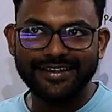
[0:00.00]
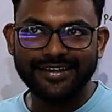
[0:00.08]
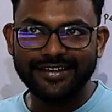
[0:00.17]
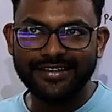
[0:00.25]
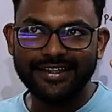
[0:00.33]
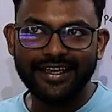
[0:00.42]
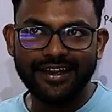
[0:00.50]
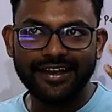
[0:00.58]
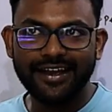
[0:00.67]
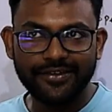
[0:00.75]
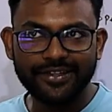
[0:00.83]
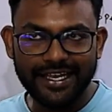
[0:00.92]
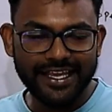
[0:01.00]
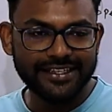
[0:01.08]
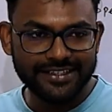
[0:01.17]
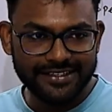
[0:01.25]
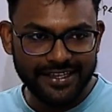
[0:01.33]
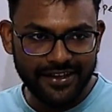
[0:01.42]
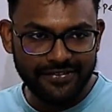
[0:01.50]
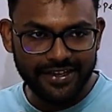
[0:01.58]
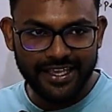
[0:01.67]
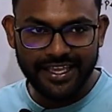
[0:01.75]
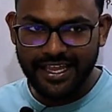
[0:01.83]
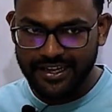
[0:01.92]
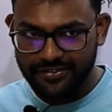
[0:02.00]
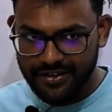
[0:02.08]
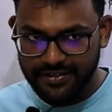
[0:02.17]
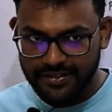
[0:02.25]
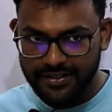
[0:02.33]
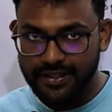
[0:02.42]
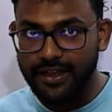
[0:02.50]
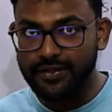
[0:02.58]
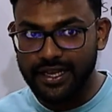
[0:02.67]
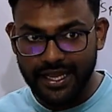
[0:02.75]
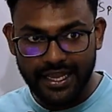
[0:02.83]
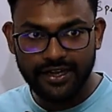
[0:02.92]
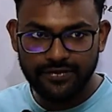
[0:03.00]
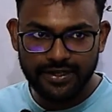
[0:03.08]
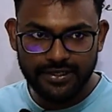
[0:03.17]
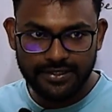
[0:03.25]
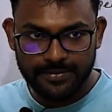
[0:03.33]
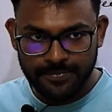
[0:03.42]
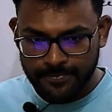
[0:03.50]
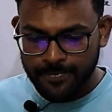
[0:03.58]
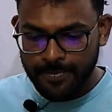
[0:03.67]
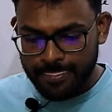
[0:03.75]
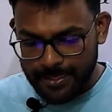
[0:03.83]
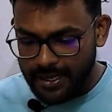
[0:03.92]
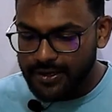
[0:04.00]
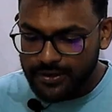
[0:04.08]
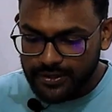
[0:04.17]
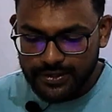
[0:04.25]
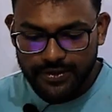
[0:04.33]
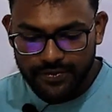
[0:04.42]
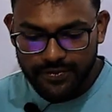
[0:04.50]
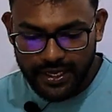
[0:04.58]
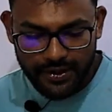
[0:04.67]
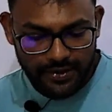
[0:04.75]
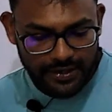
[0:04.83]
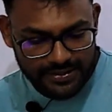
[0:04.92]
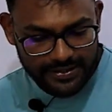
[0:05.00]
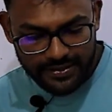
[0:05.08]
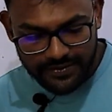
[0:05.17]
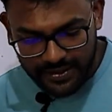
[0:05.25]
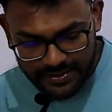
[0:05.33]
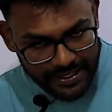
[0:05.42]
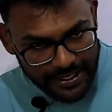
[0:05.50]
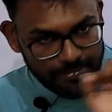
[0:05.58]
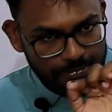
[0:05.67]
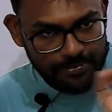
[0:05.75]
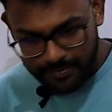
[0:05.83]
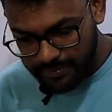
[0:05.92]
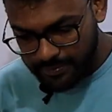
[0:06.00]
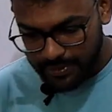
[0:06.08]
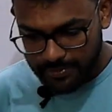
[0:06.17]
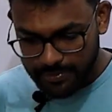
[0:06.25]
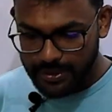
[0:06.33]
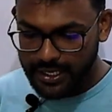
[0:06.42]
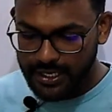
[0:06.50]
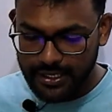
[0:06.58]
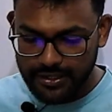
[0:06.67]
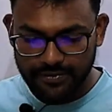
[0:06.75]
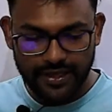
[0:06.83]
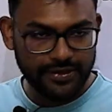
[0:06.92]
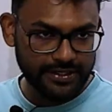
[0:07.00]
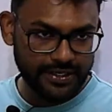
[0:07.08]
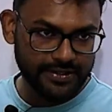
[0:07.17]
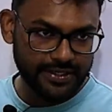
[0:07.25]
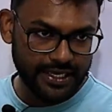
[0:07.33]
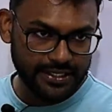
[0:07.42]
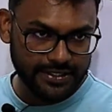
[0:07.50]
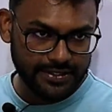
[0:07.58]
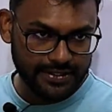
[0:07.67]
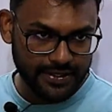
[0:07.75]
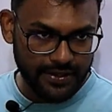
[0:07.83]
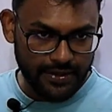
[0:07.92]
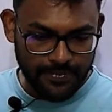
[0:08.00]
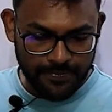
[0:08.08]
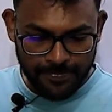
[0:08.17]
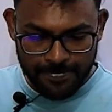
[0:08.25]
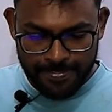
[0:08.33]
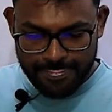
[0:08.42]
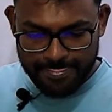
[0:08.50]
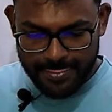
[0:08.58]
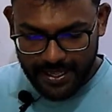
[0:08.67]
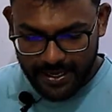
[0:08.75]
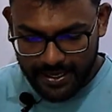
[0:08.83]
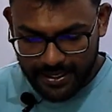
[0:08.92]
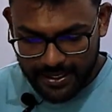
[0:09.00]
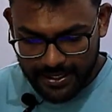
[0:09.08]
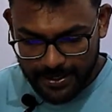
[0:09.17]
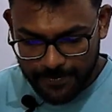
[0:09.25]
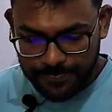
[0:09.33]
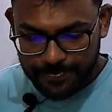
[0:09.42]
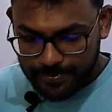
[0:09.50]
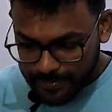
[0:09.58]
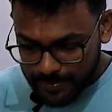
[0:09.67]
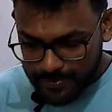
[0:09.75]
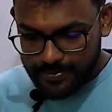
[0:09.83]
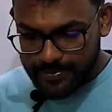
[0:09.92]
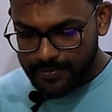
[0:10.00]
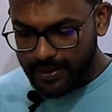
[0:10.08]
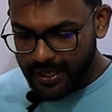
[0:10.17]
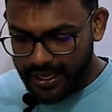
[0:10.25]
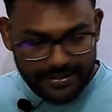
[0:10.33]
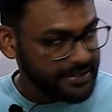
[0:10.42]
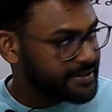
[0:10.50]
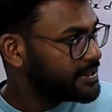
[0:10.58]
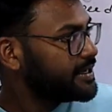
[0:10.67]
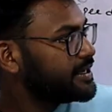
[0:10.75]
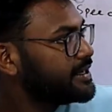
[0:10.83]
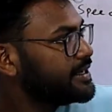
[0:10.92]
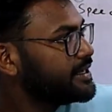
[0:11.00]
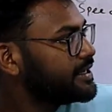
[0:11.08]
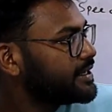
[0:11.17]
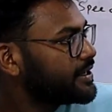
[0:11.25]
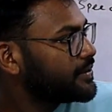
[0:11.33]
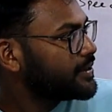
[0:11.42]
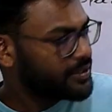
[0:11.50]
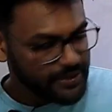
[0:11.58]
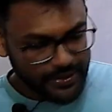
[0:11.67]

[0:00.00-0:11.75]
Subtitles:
there are how the lenses are working and different things, how the light works, and also we are going to discuss with the same part the waves and oscillations. And as I said earlier, now I told